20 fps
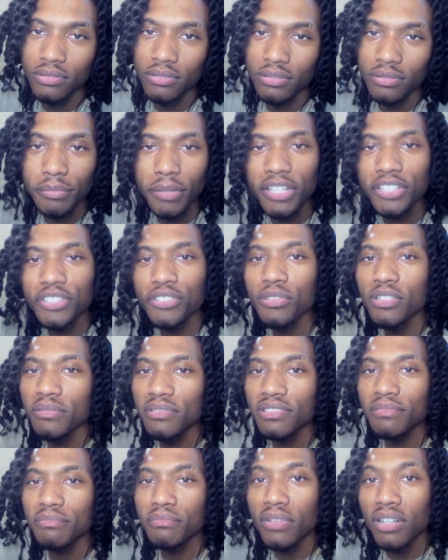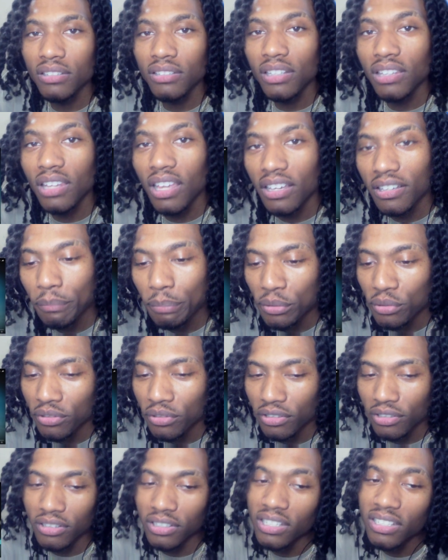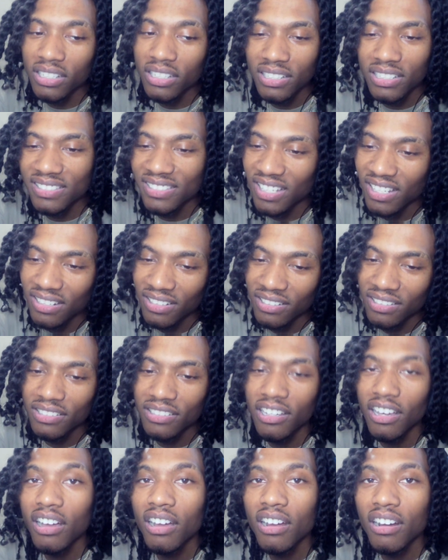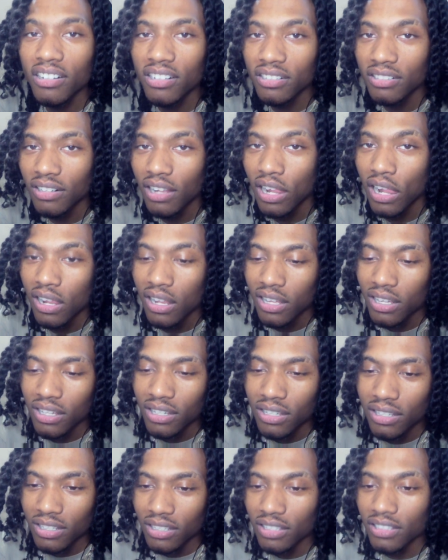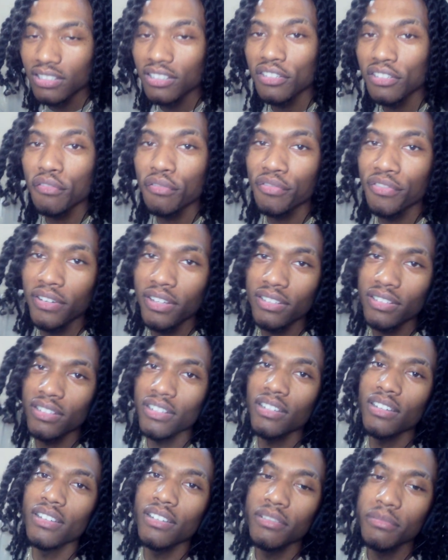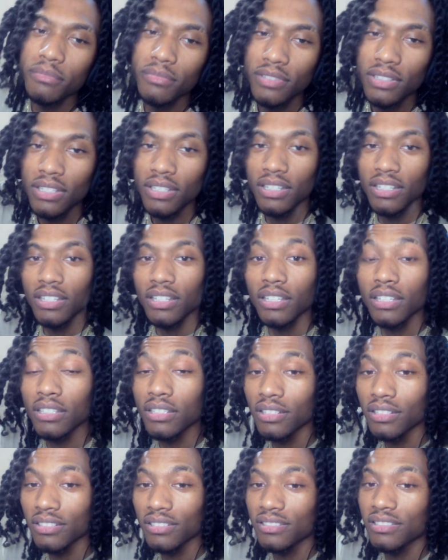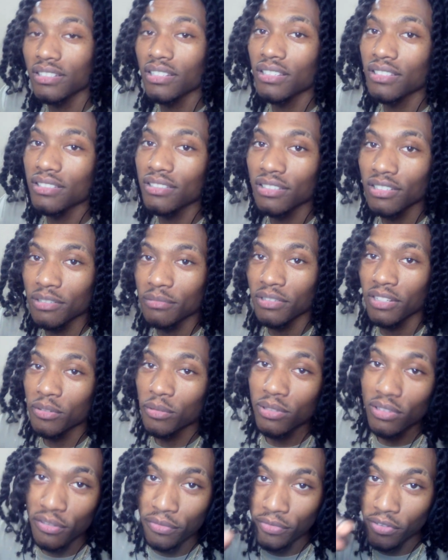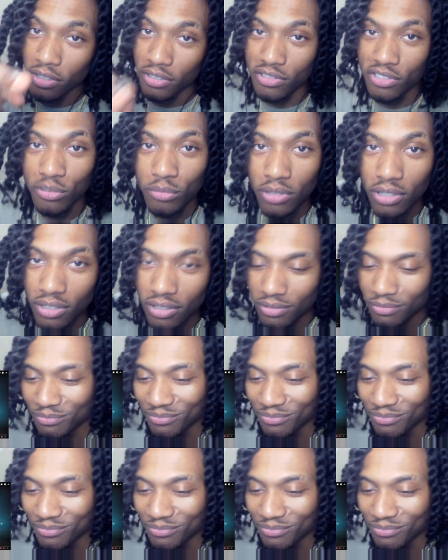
My streams a month look like computer code. He could have said it a little harder. He could have freaked it up. He could have said something that really fucked you up.